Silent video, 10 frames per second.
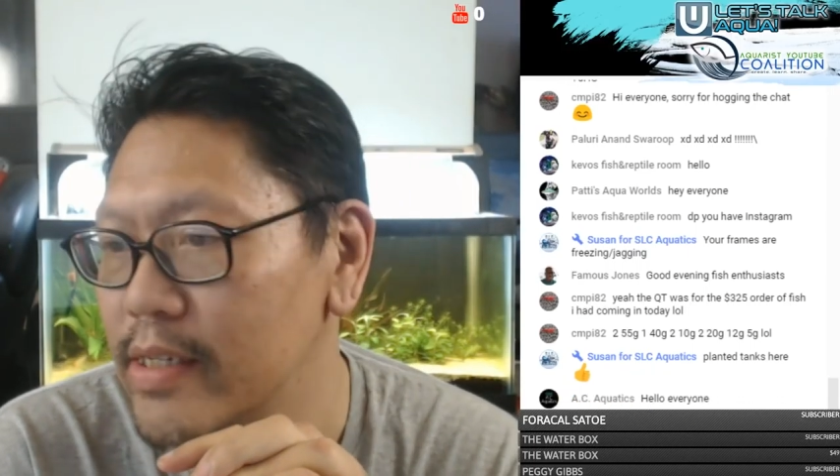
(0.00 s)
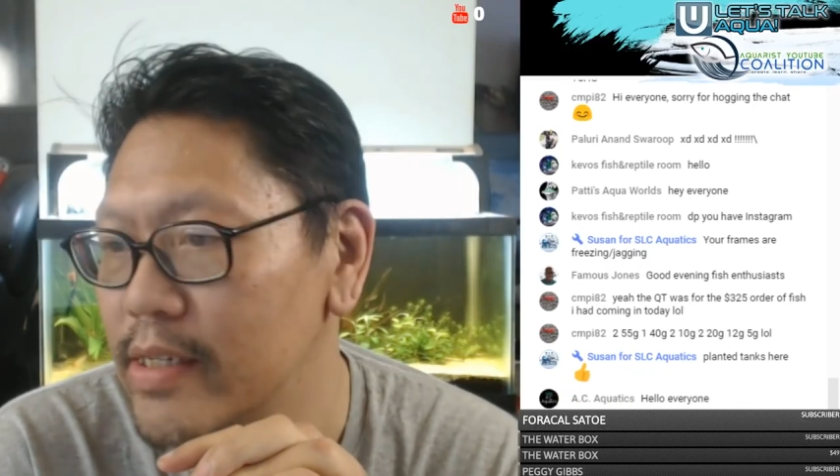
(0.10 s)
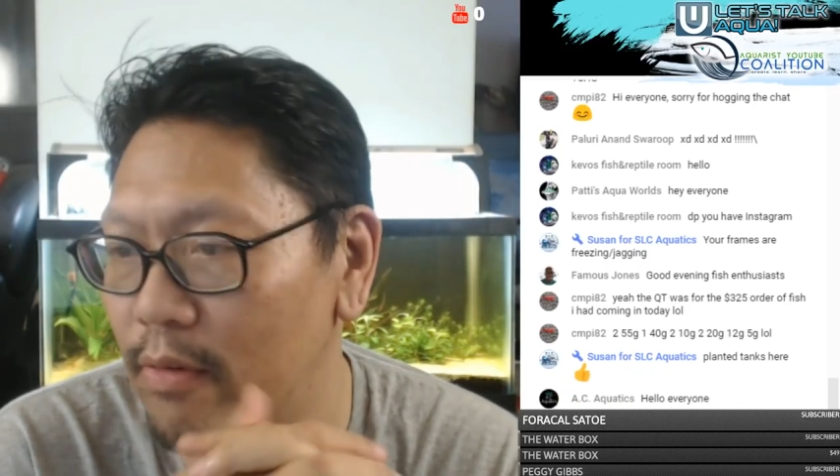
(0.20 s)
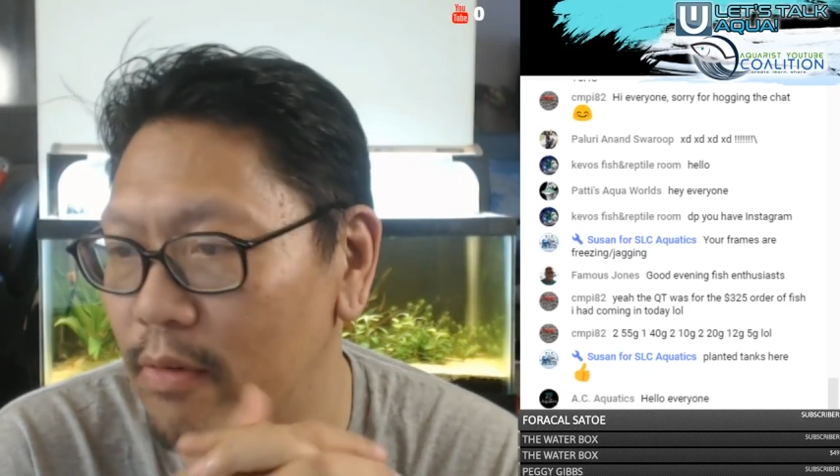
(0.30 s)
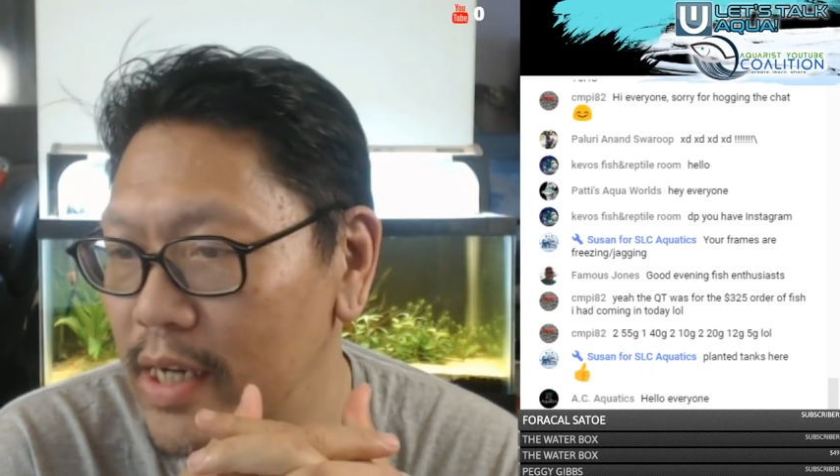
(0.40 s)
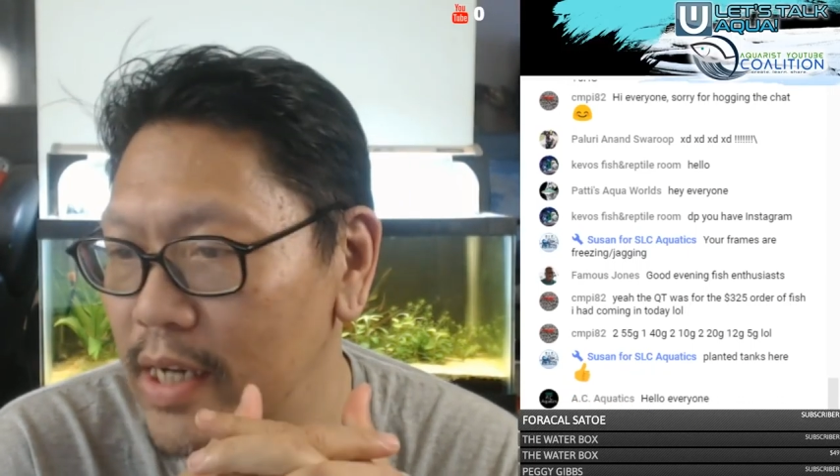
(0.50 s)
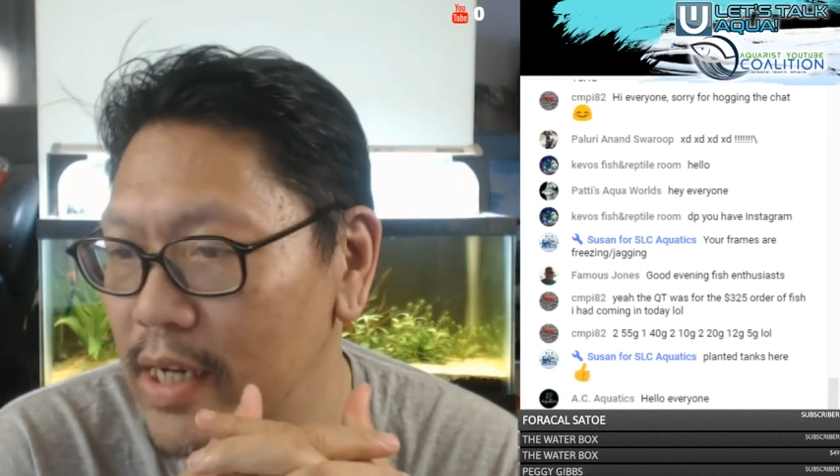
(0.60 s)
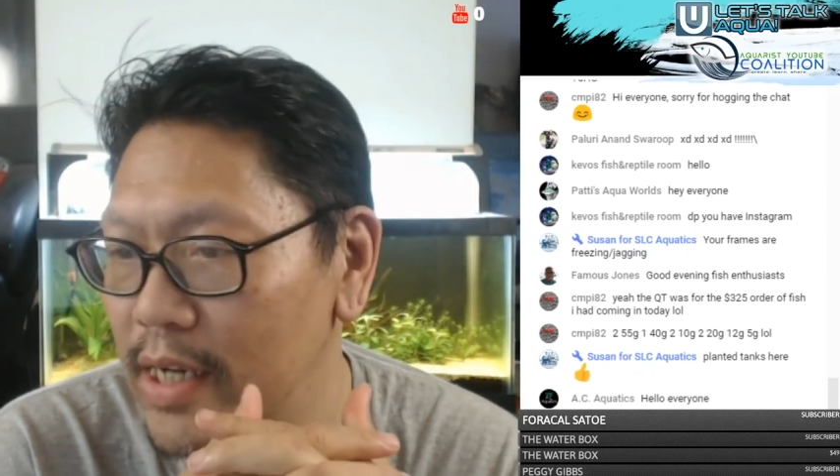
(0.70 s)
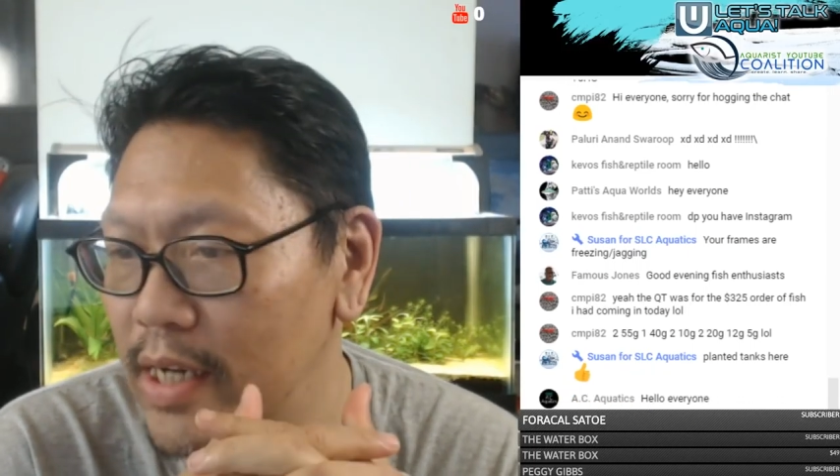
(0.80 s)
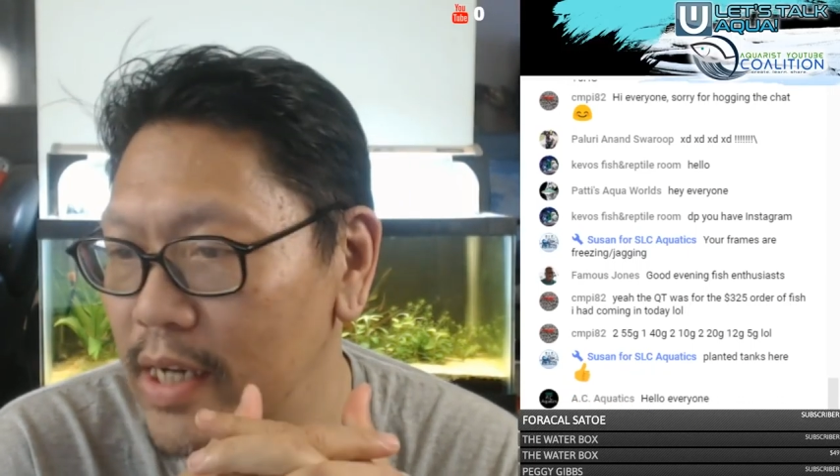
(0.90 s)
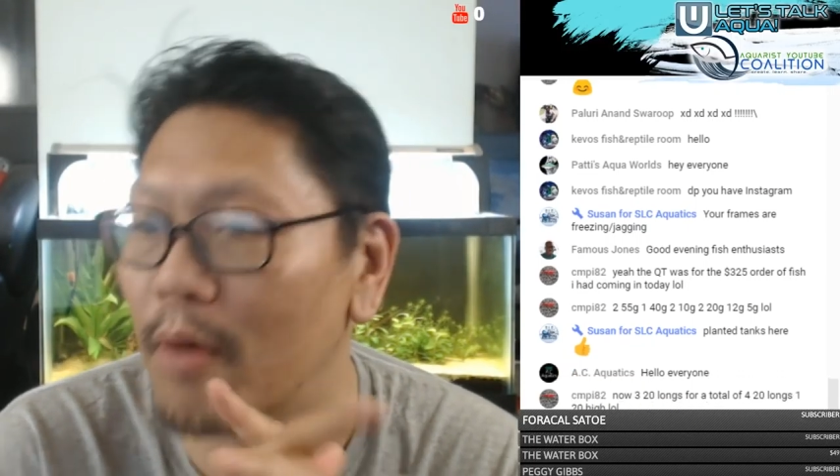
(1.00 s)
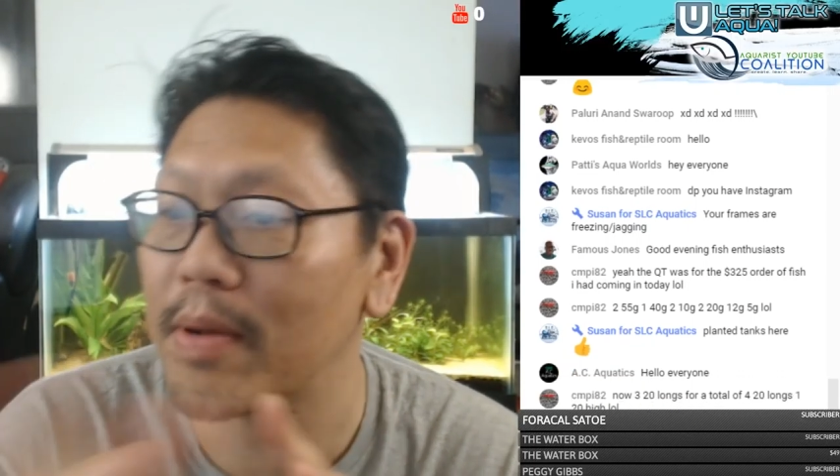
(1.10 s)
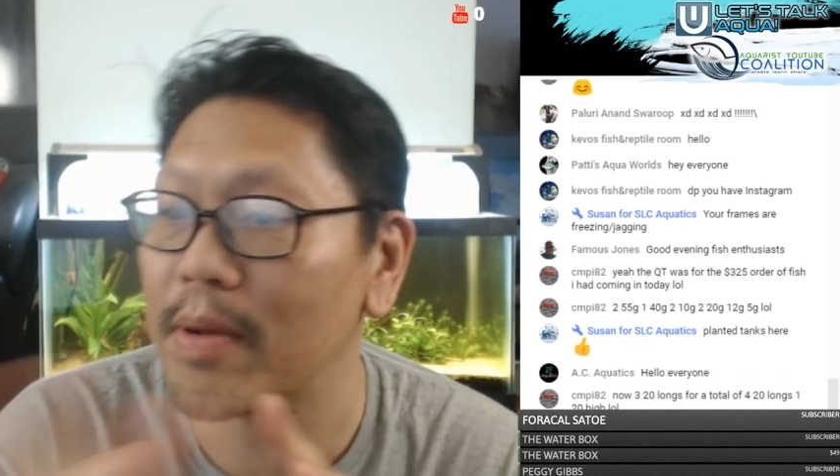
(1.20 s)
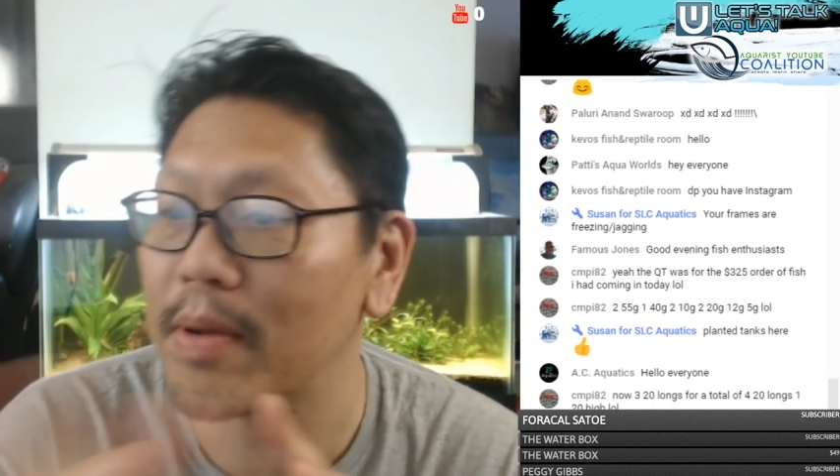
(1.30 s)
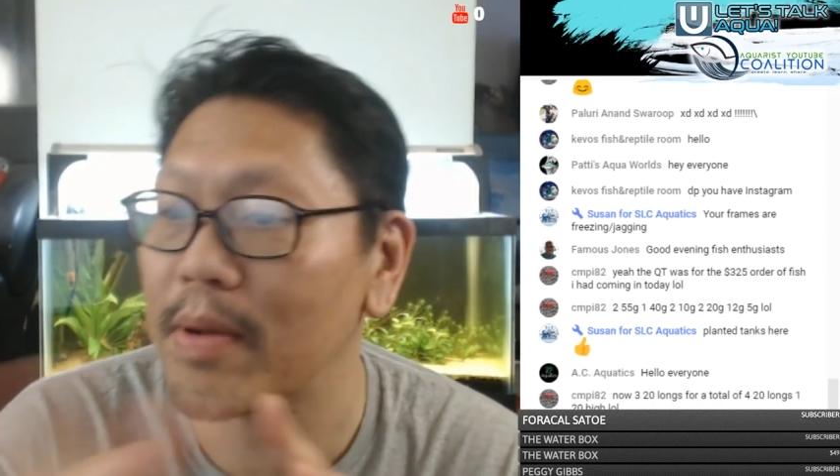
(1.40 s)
I don't know why I said Aqua. Oh, because